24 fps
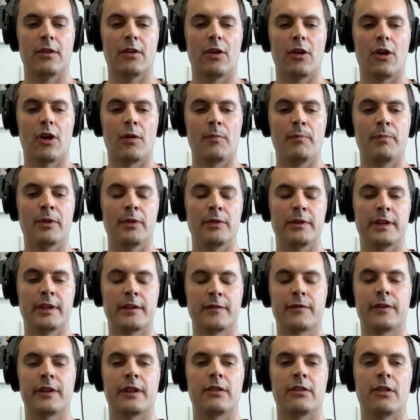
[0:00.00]
are building
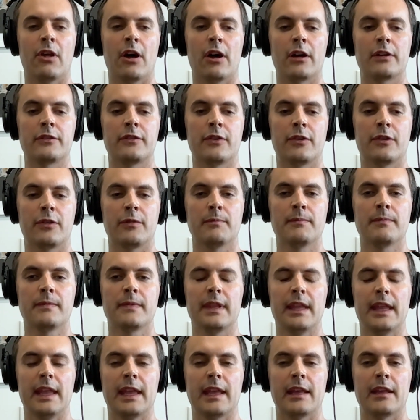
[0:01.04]
for the long term
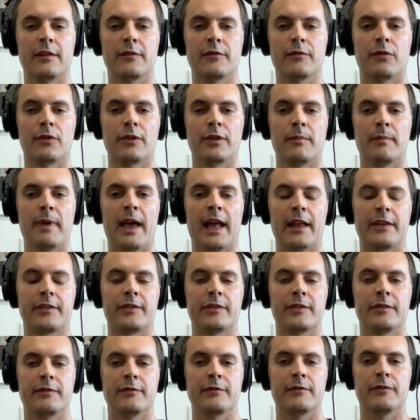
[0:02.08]
and for the
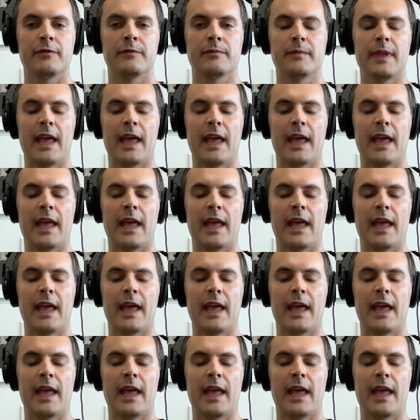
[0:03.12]
massive